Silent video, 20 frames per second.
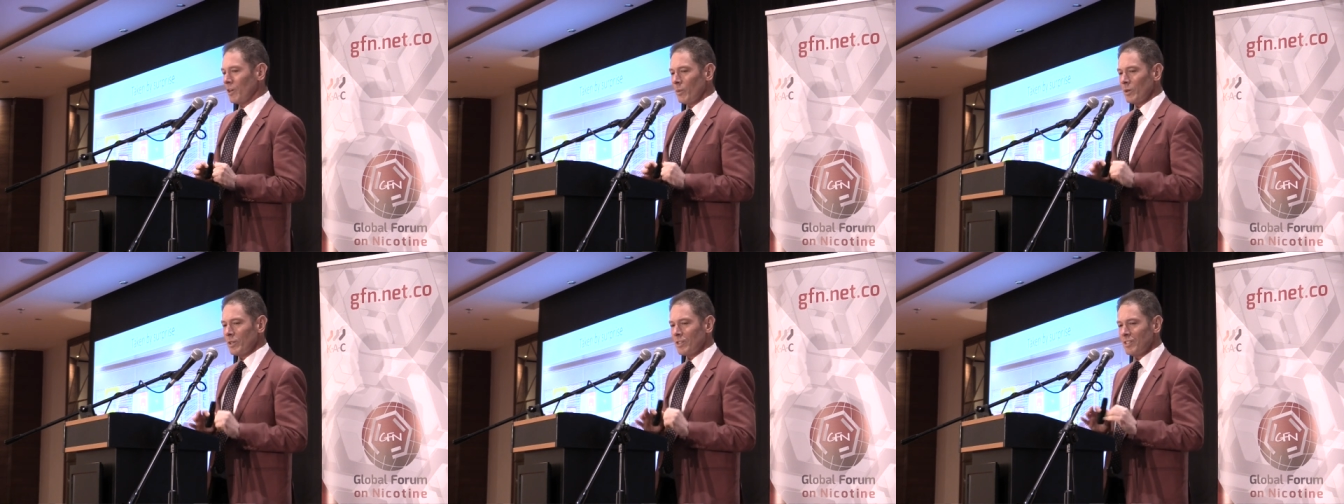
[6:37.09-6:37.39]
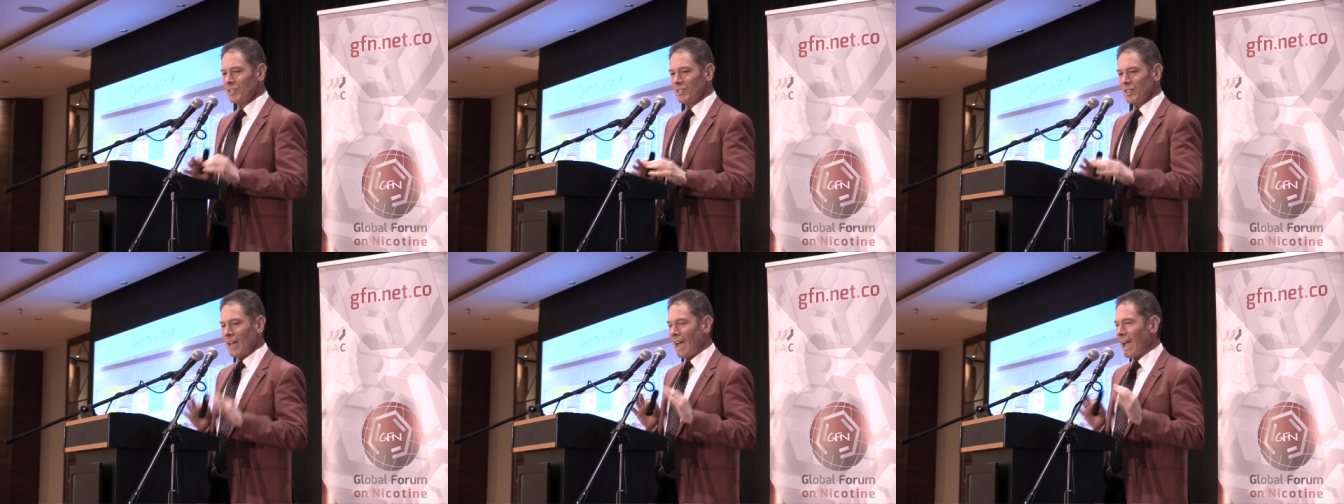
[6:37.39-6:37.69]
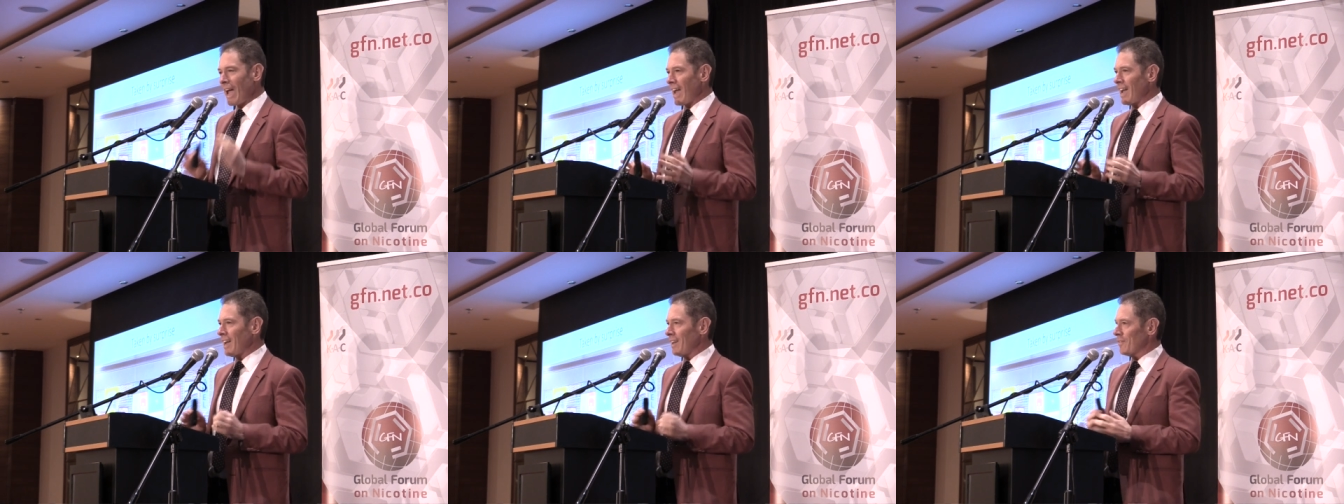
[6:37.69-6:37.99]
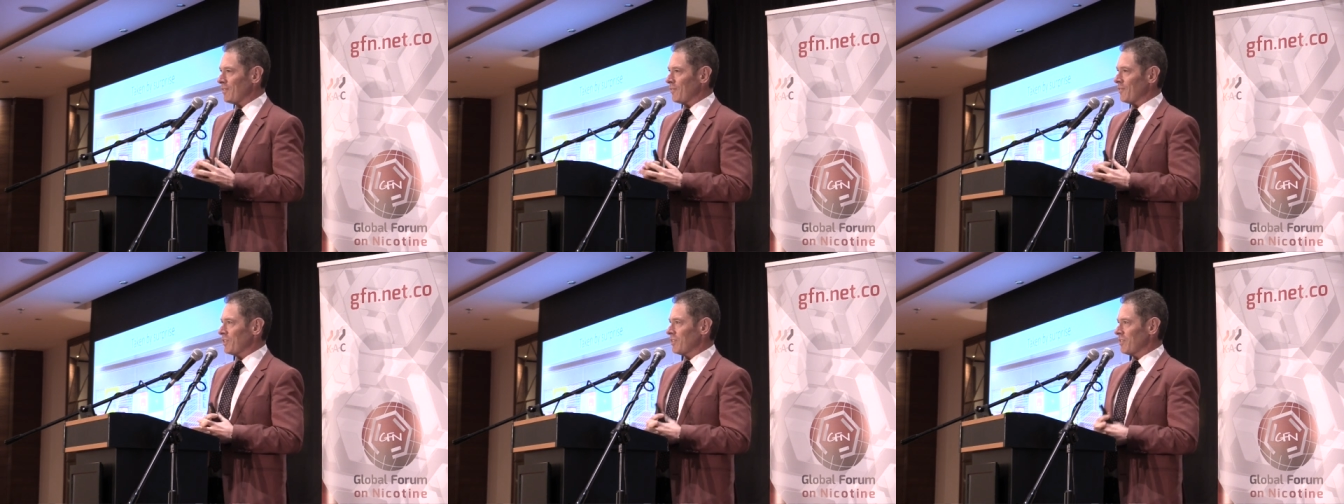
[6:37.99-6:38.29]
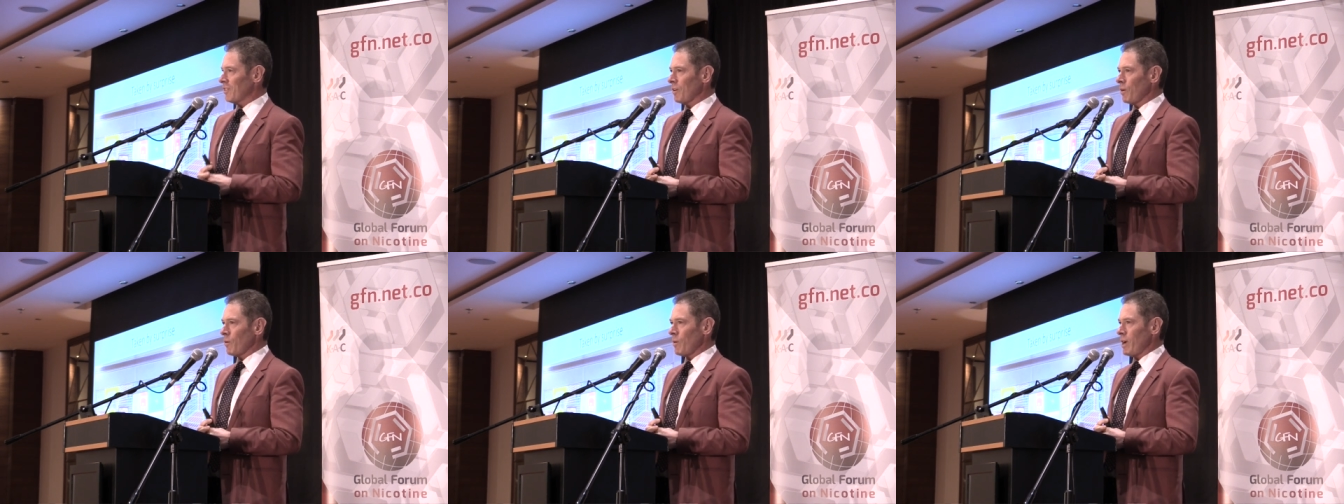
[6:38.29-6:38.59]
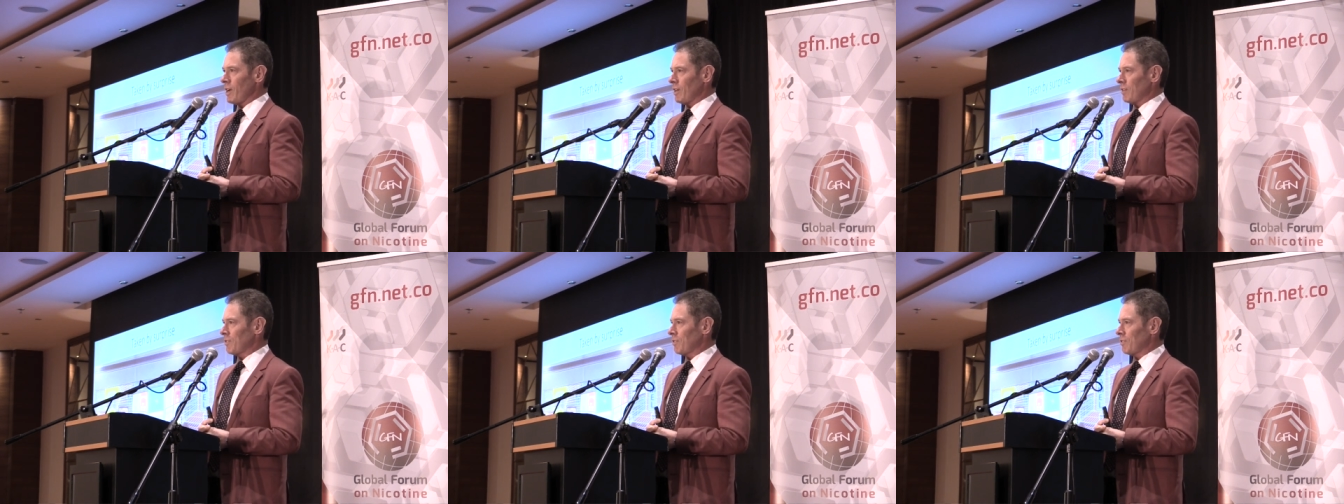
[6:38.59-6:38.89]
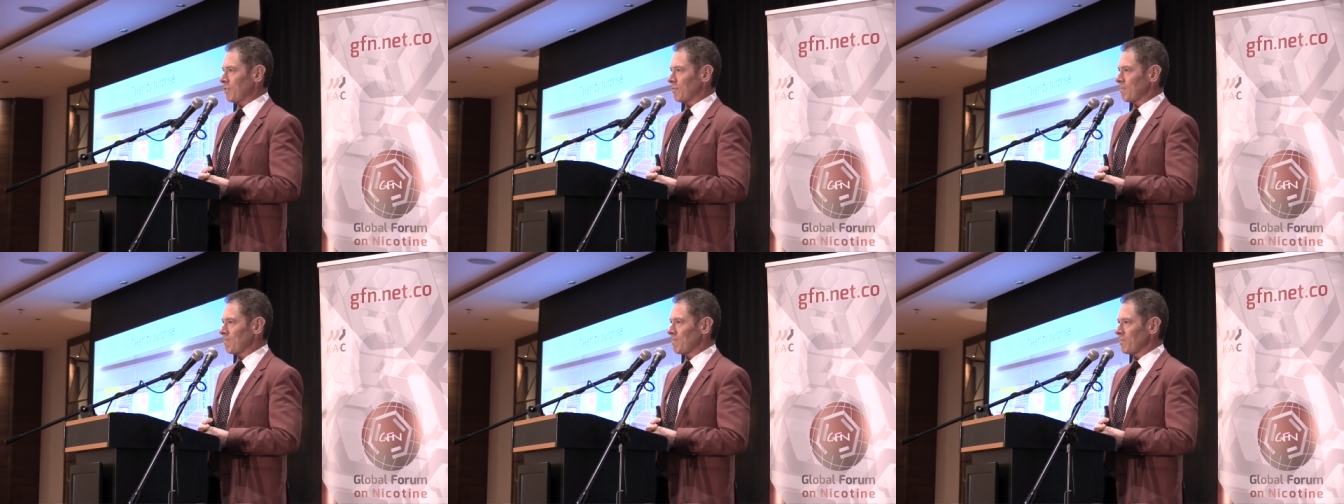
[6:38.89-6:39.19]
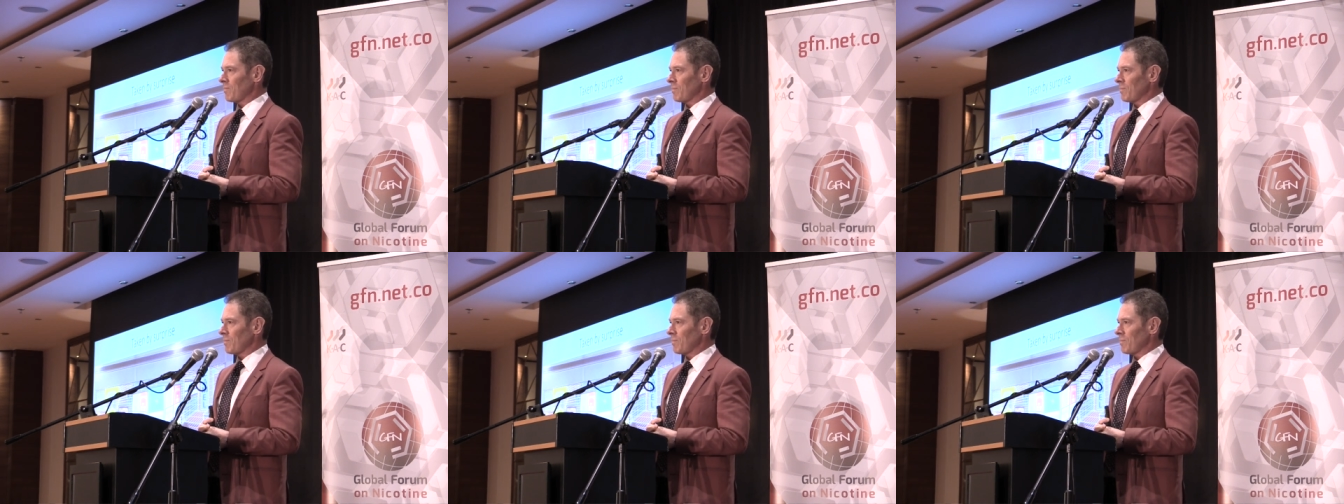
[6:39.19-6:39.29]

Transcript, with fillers: which is an ad for cigarettes.